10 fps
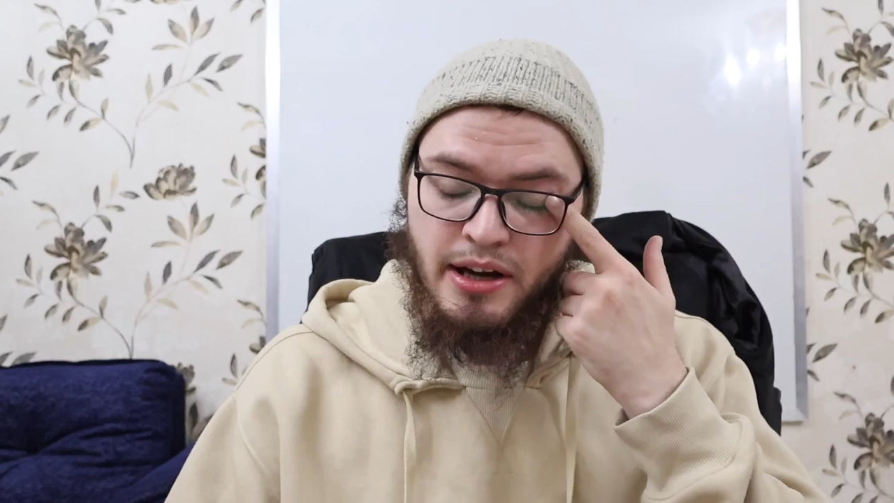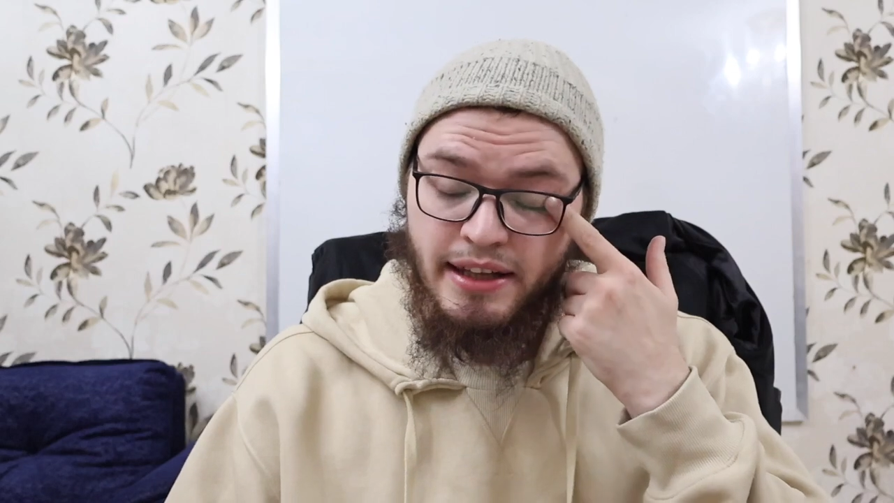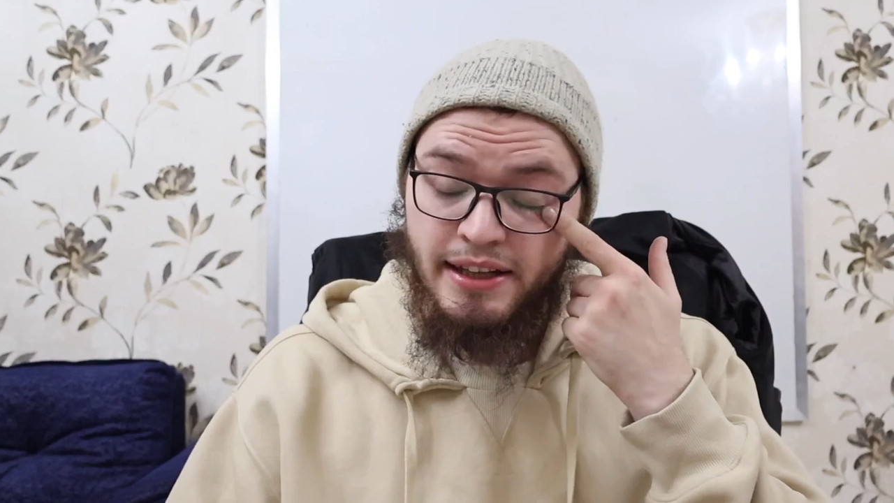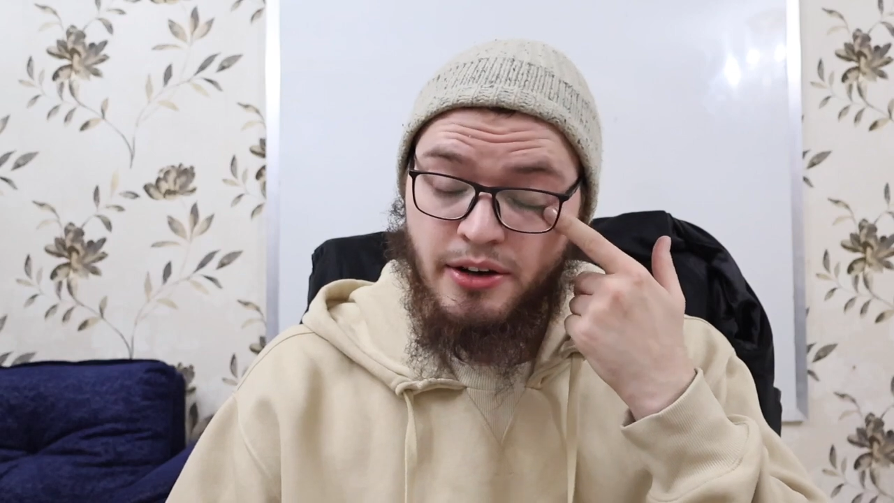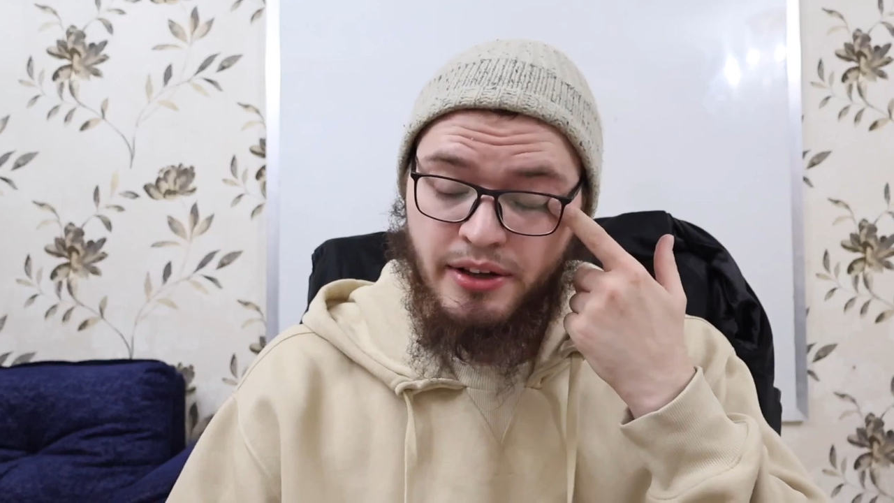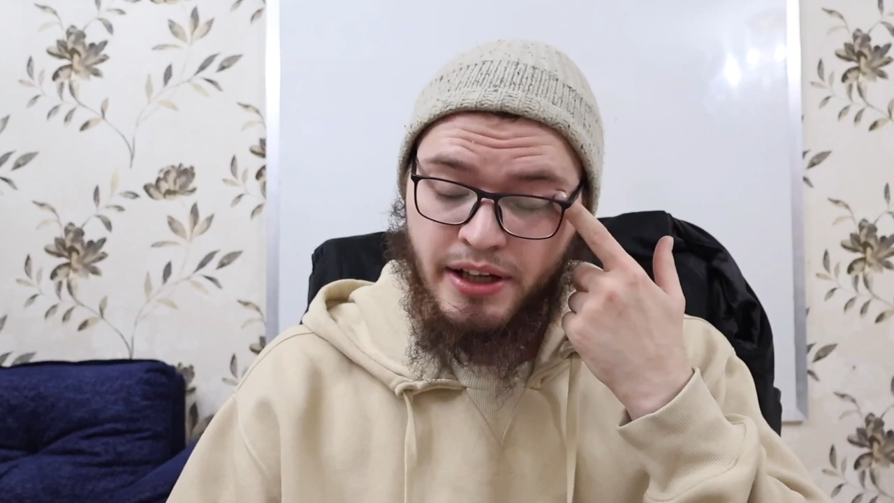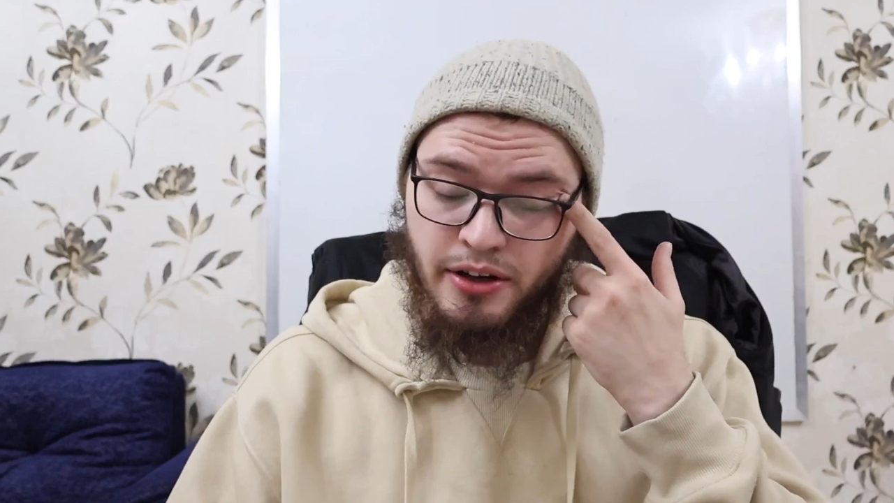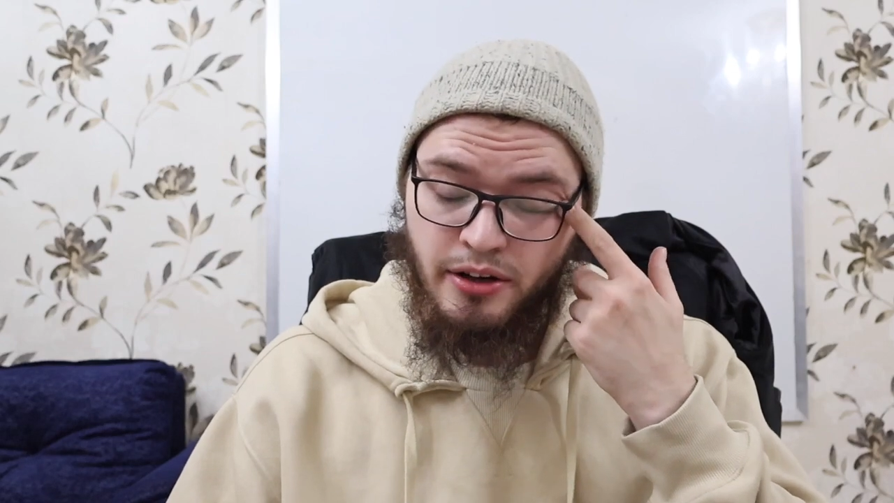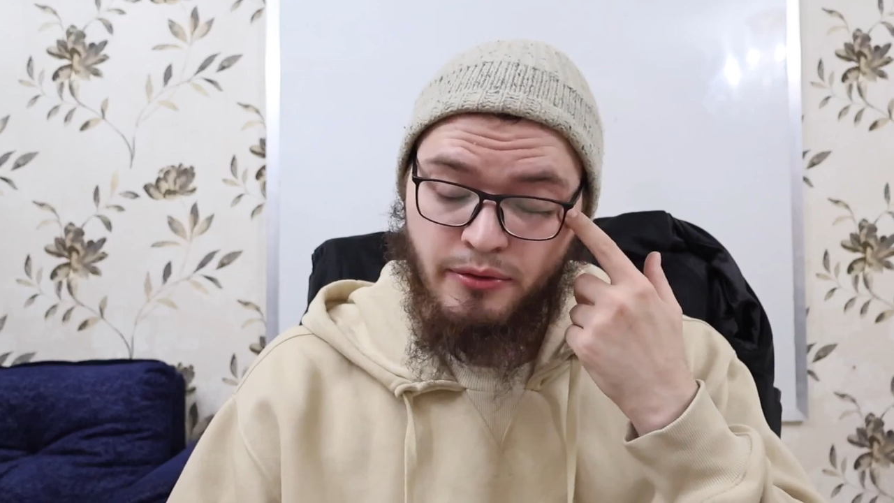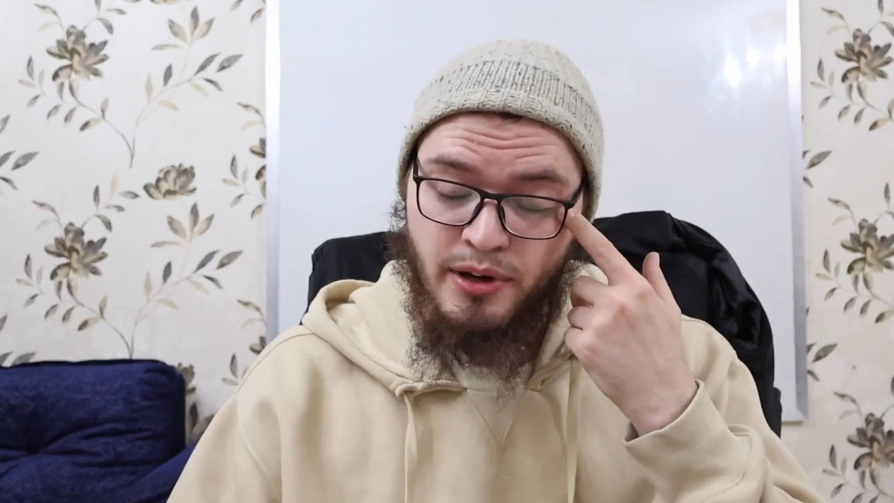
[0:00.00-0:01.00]
And they don't
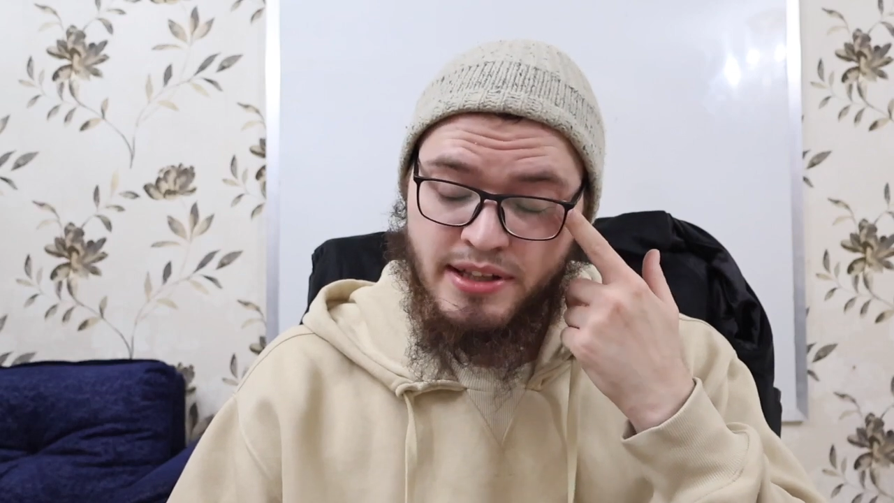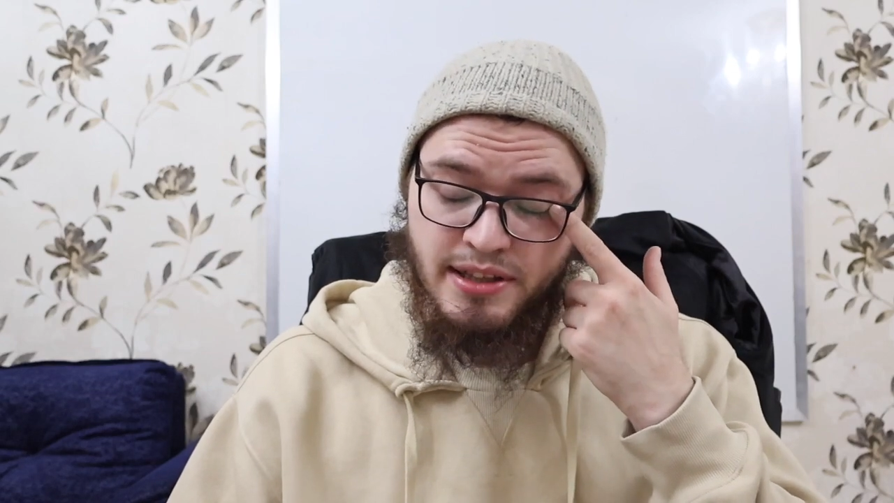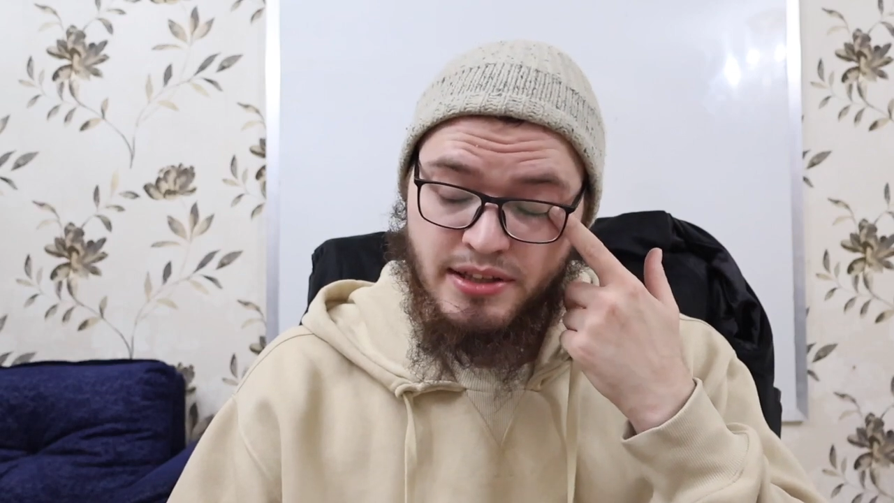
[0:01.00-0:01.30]
hear her voice.